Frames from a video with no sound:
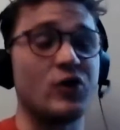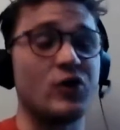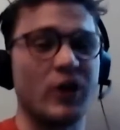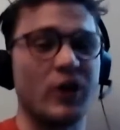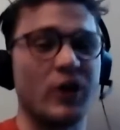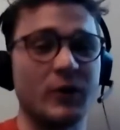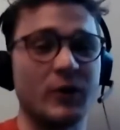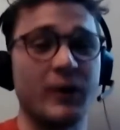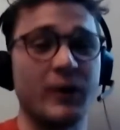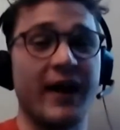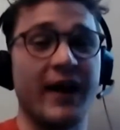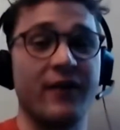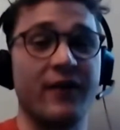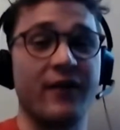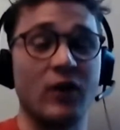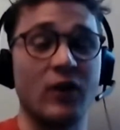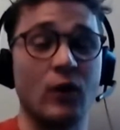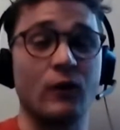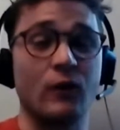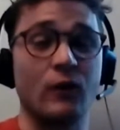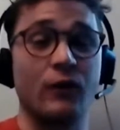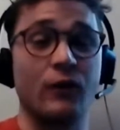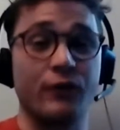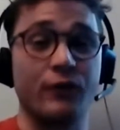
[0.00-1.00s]
genuinely have a
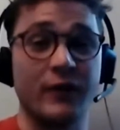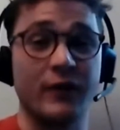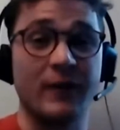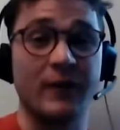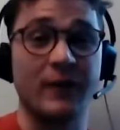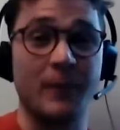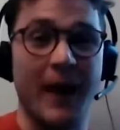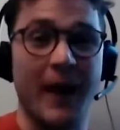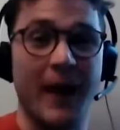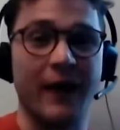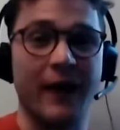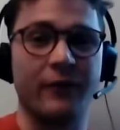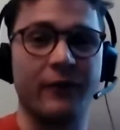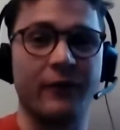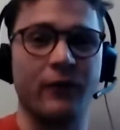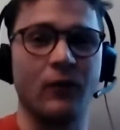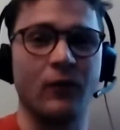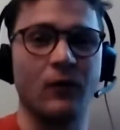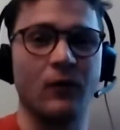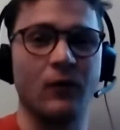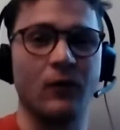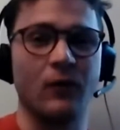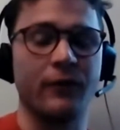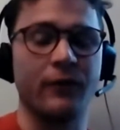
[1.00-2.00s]
lot of respect
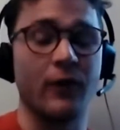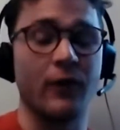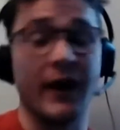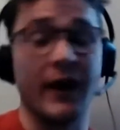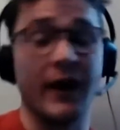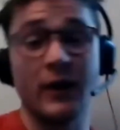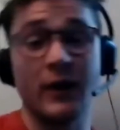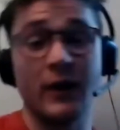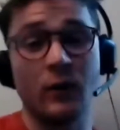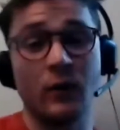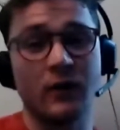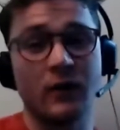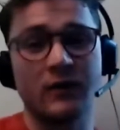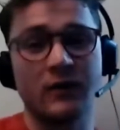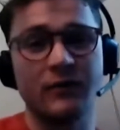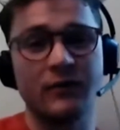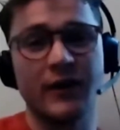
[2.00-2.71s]
for for anyone